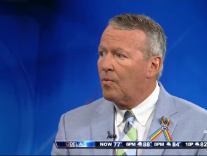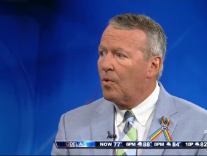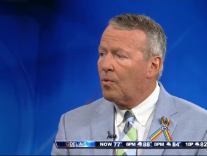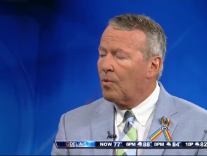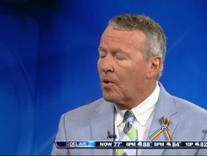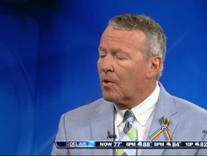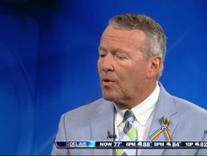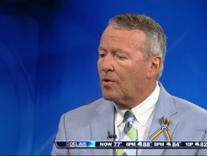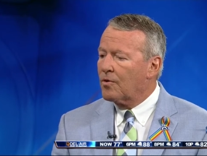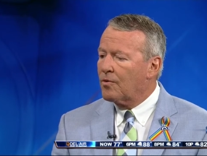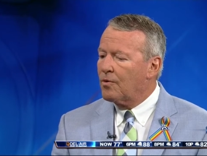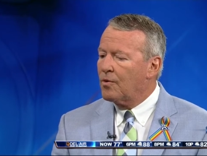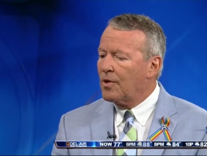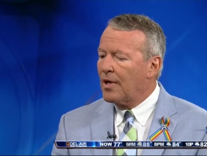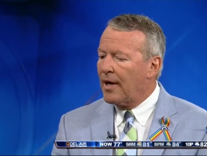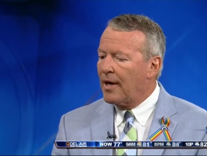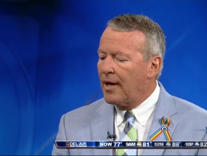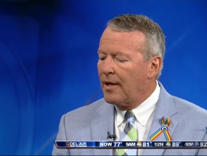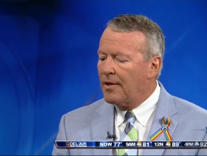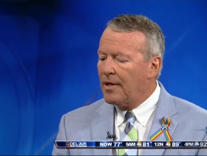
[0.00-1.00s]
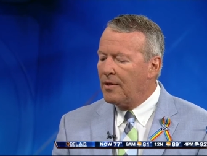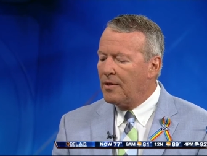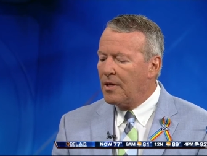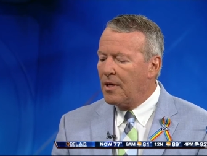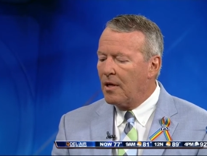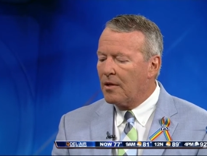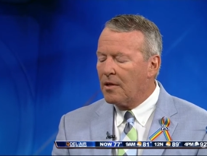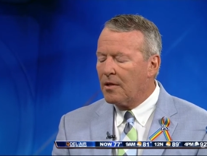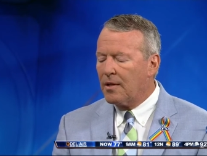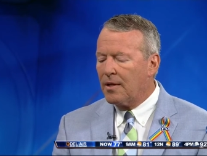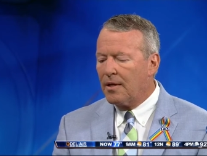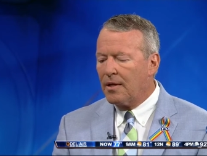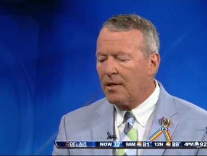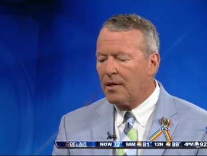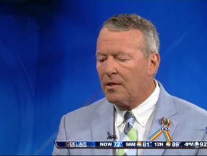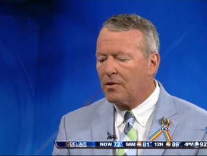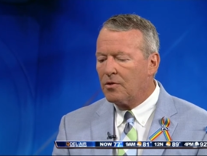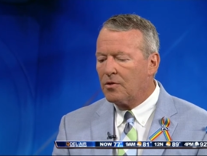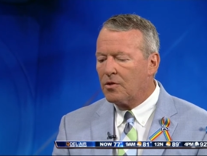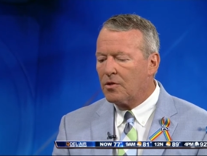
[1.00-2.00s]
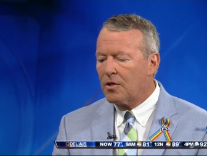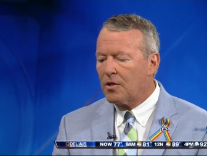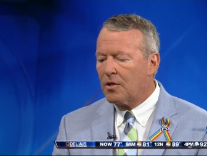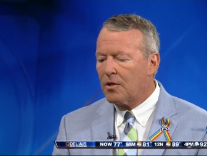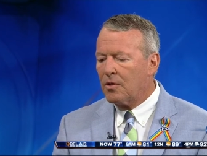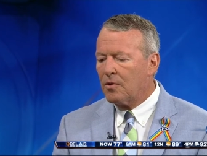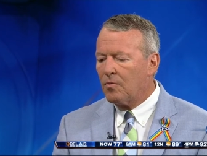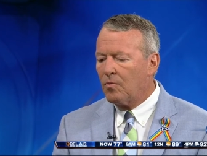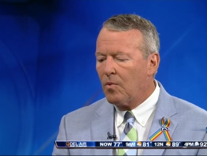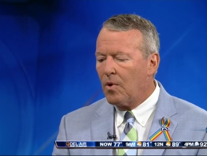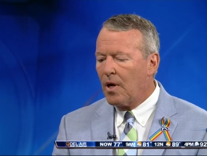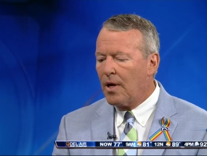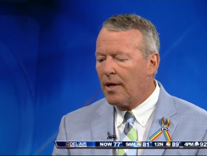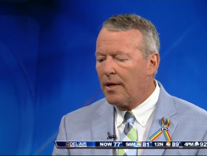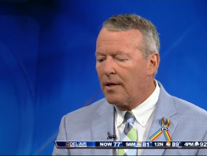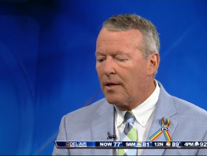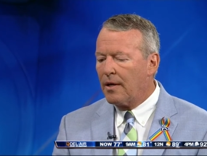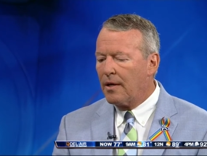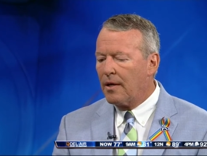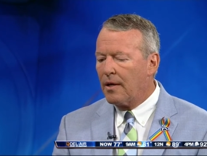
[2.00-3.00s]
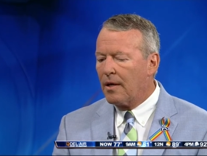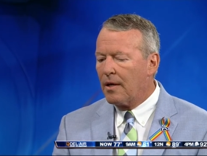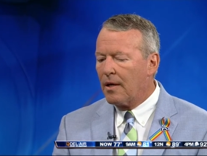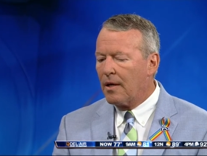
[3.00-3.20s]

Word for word: working through that, and then the other thing yeah. is why.